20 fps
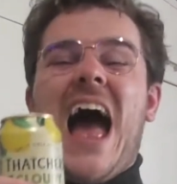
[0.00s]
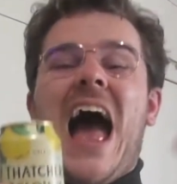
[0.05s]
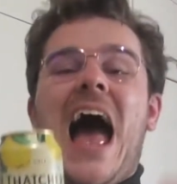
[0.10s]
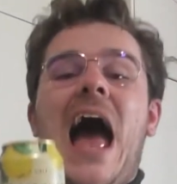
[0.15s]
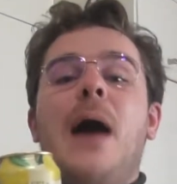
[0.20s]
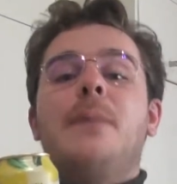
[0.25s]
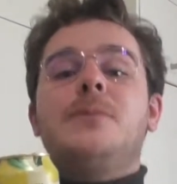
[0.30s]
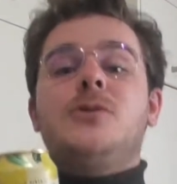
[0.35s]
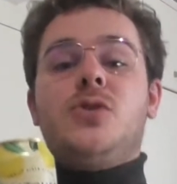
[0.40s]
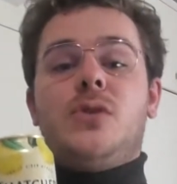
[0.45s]

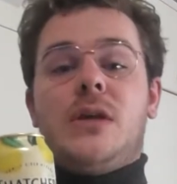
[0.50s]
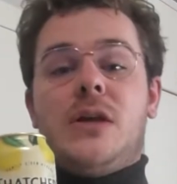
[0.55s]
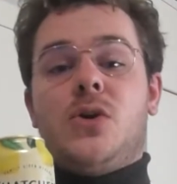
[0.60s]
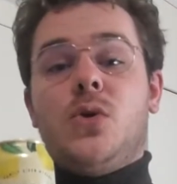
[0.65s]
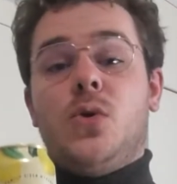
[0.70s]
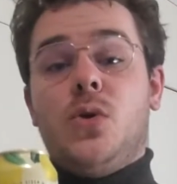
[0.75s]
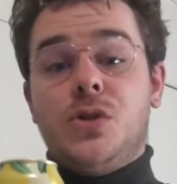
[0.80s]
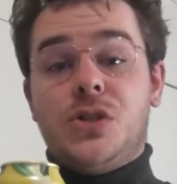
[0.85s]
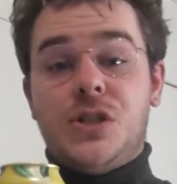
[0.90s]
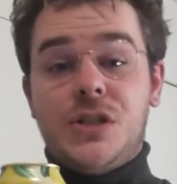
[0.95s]
absolutely
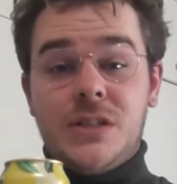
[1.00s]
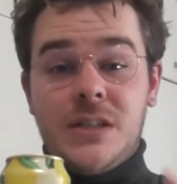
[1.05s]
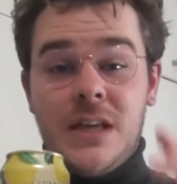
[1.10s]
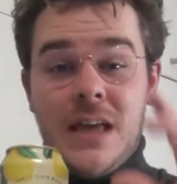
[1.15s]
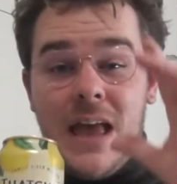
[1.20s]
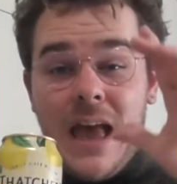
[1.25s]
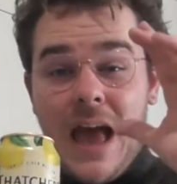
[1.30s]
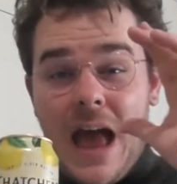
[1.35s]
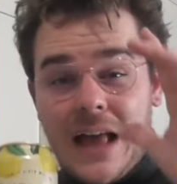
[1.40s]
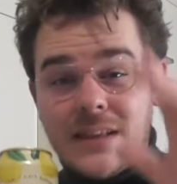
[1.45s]
gorgeous.
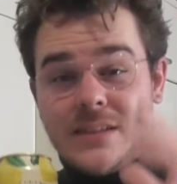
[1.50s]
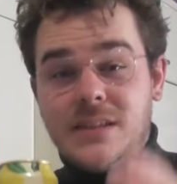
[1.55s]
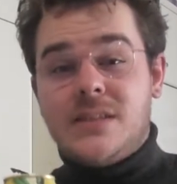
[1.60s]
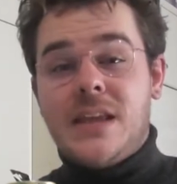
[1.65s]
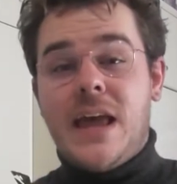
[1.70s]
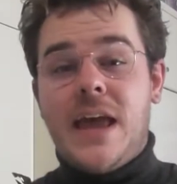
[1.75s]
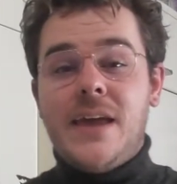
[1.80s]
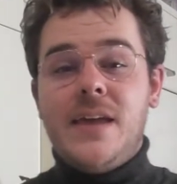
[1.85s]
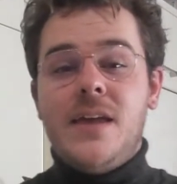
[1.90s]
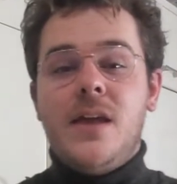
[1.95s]
And
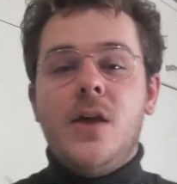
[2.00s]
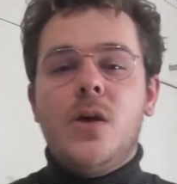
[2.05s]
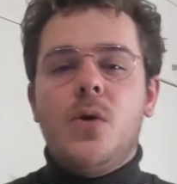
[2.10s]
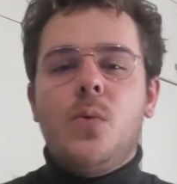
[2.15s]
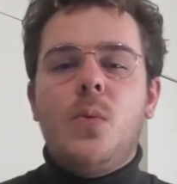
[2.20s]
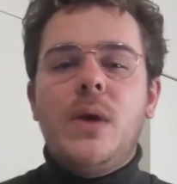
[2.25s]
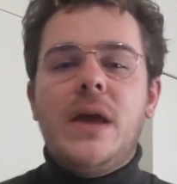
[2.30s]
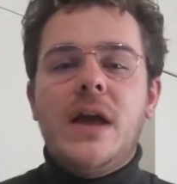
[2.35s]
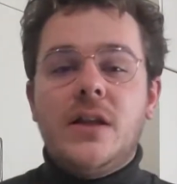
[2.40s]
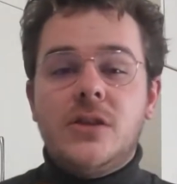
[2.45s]
today
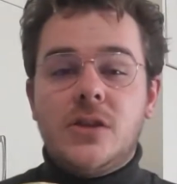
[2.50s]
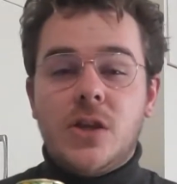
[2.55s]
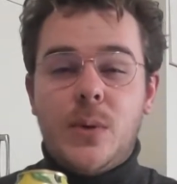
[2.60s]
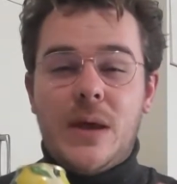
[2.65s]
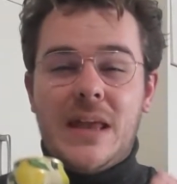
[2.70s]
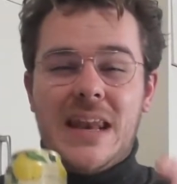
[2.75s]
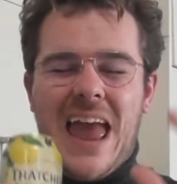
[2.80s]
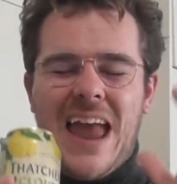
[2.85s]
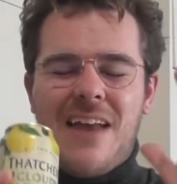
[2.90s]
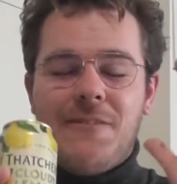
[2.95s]
we are
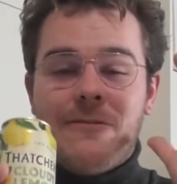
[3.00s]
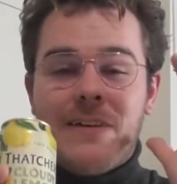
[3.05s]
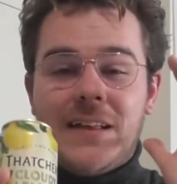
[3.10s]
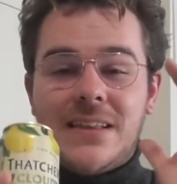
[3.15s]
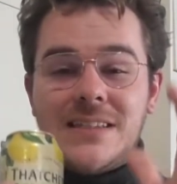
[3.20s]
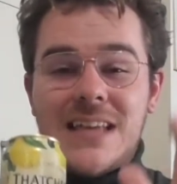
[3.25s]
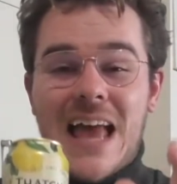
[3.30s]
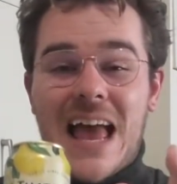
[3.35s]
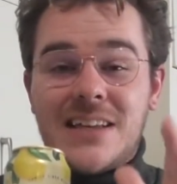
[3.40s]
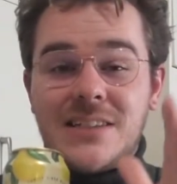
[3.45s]
doing a
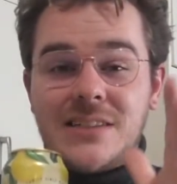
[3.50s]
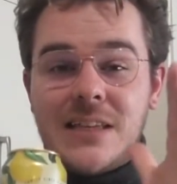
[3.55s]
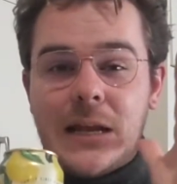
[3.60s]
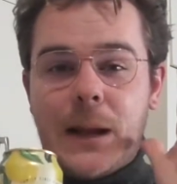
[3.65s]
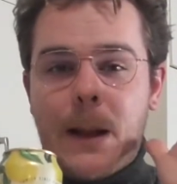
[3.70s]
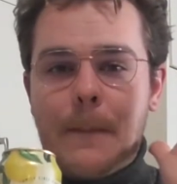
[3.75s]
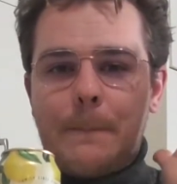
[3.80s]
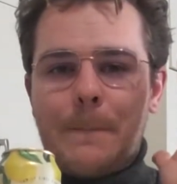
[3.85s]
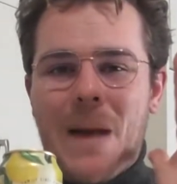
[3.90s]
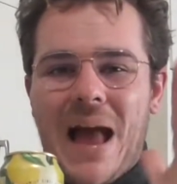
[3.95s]

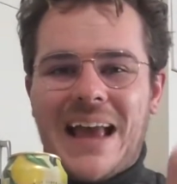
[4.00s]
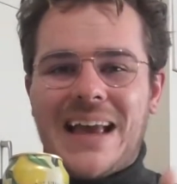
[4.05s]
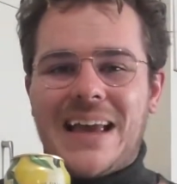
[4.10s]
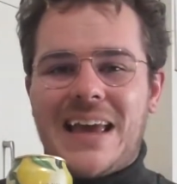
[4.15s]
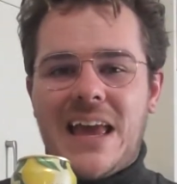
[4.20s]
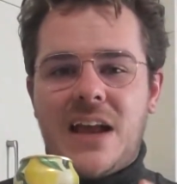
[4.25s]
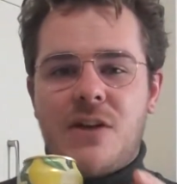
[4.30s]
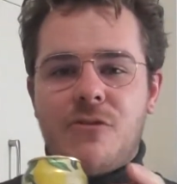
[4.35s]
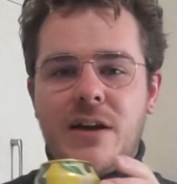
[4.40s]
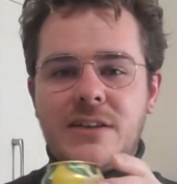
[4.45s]
fantastic
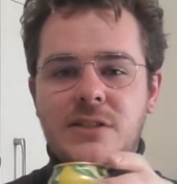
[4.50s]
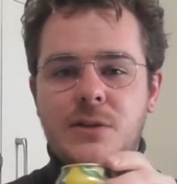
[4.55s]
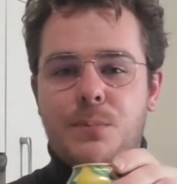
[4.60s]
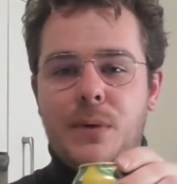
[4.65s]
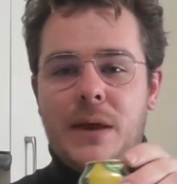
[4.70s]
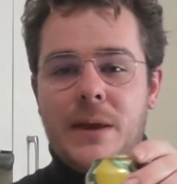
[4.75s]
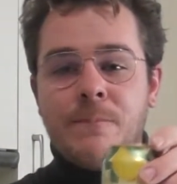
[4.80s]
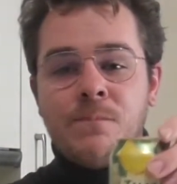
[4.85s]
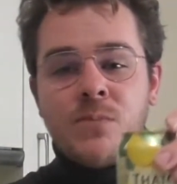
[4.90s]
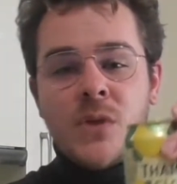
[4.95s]
pancake
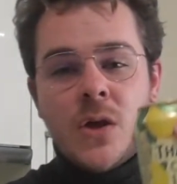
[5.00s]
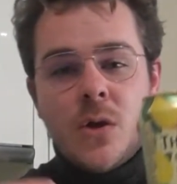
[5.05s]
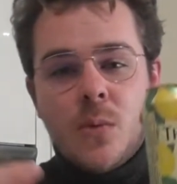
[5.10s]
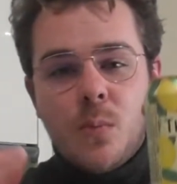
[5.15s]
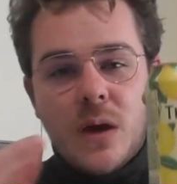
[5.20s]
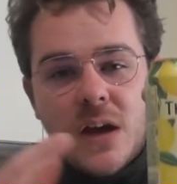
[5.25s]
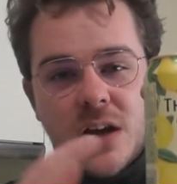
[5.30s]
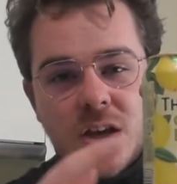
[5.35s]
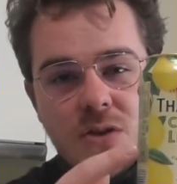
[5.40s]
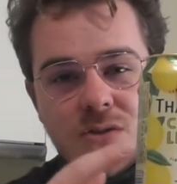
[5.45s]
recipe.
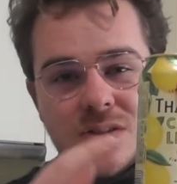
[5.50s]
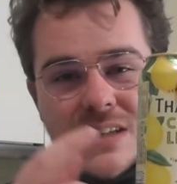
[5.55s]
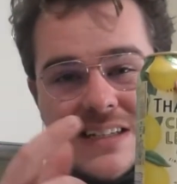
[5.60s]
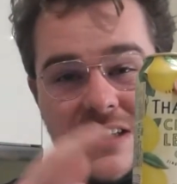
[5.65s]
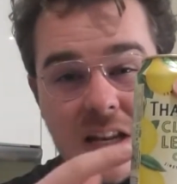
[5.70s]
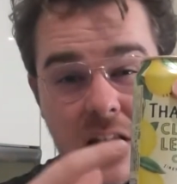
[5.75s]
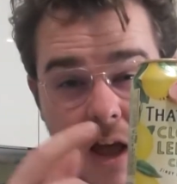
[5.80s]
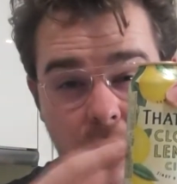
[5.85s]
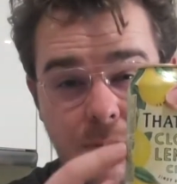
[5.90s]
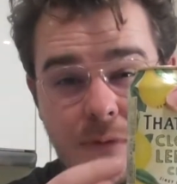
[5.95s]
We are using
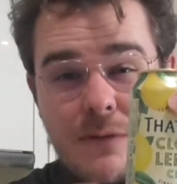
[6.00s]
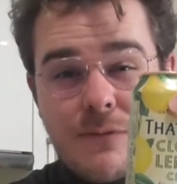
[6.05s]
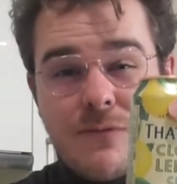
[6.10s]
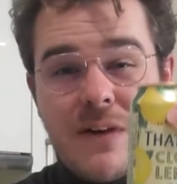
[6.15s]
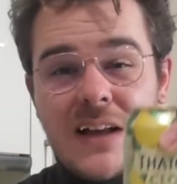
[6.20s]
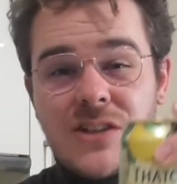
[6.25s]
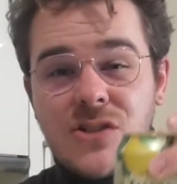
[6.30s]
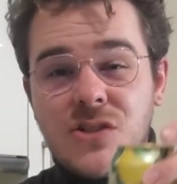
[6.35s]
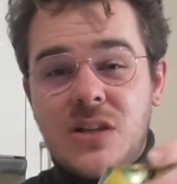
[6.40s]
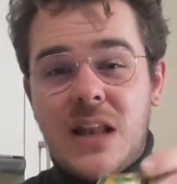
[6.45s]
this lovely
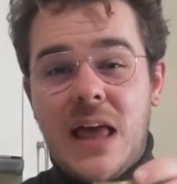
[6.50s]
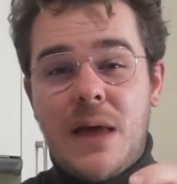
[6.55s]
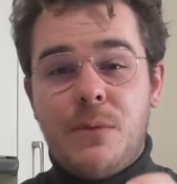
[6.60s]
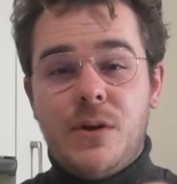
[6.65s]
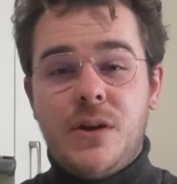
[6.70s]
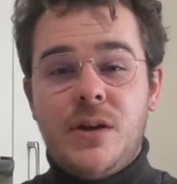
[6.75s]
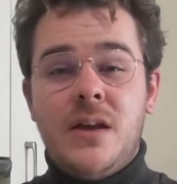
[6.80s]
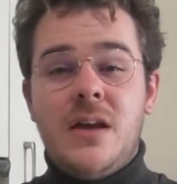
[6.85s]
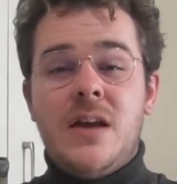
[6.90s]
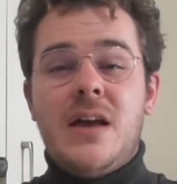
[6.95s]
Thatchers
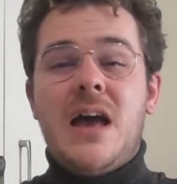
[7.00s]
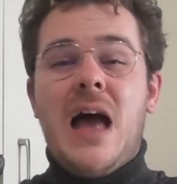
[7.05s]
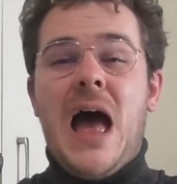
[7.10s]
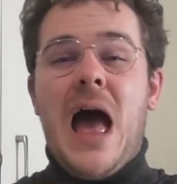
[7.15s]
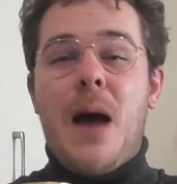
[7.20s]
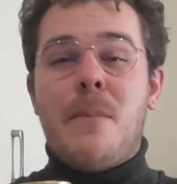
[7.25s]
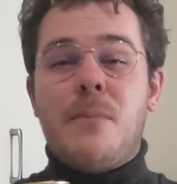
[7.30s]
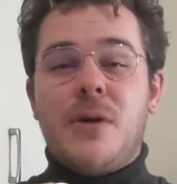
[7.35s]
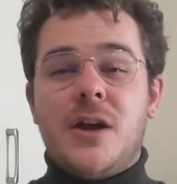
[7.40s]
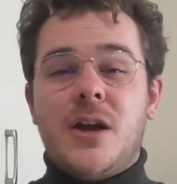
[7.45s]
lemon,
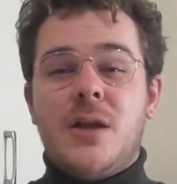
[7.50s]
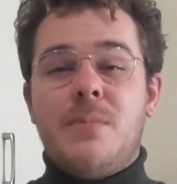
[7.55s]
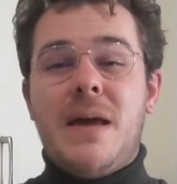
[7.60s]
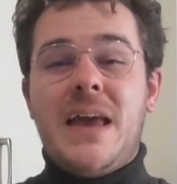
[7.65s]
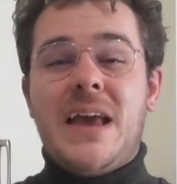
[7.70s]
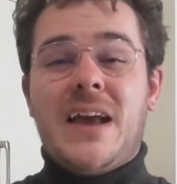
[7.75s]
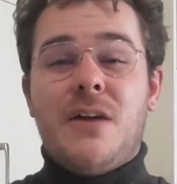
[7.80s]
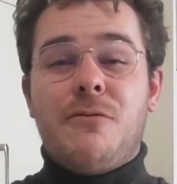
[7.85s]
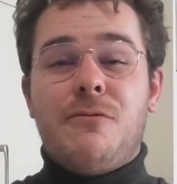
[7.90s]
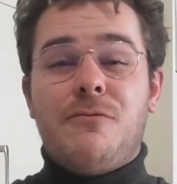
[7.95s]
and we're going to
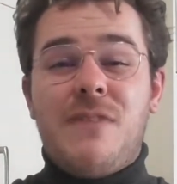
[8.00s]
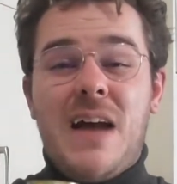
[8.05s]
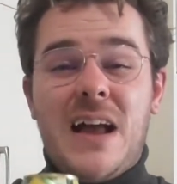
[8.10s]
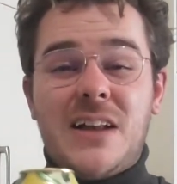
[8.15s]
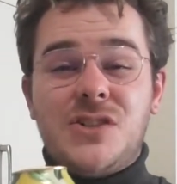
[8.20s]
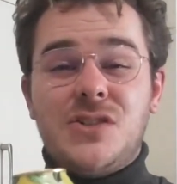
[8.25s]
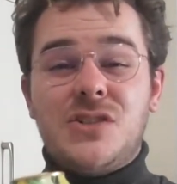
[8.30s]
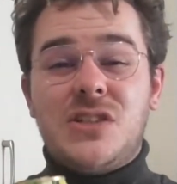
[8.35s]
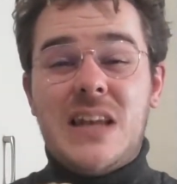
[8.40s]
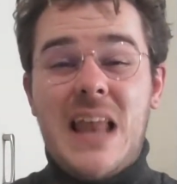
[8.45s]
make a
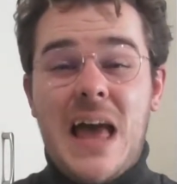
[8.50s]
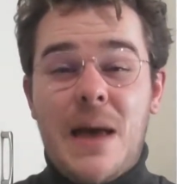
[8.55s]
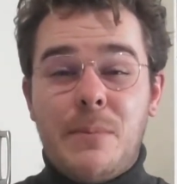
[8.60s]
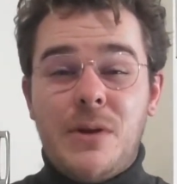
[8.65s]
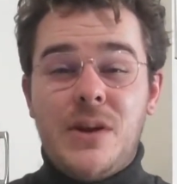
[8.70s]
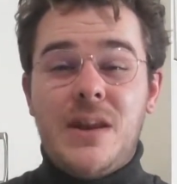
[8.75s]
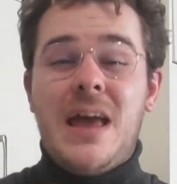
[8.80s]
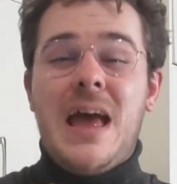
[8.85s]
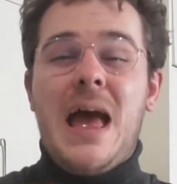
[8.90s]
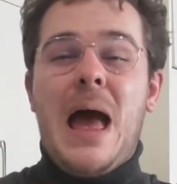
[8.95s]
Thatchers lemon